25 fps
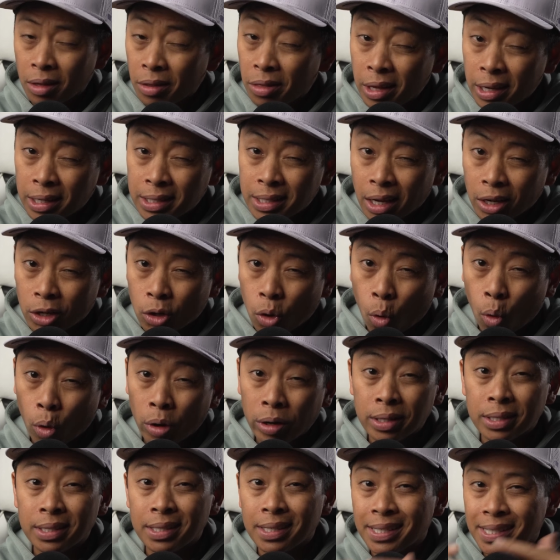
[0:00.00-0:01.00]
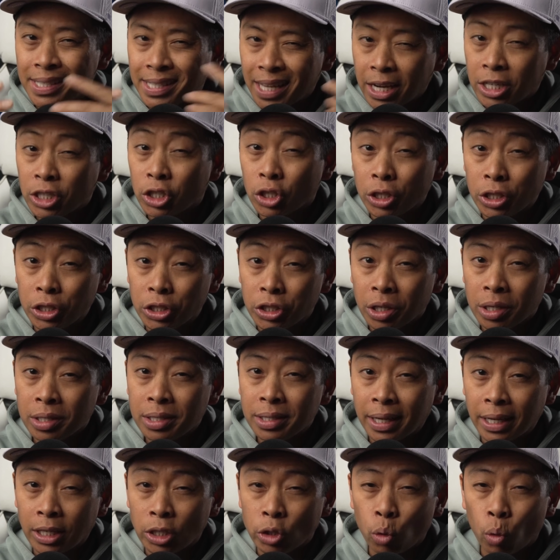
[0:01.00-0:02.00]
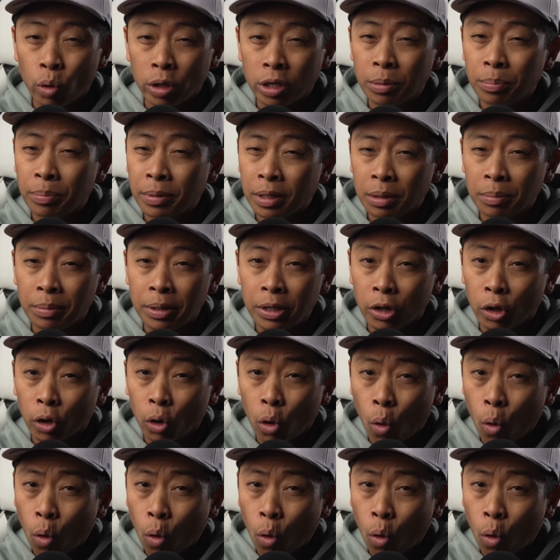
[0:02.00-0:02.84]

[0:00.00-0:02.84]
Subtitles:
The thick set core is essentially just a 20mm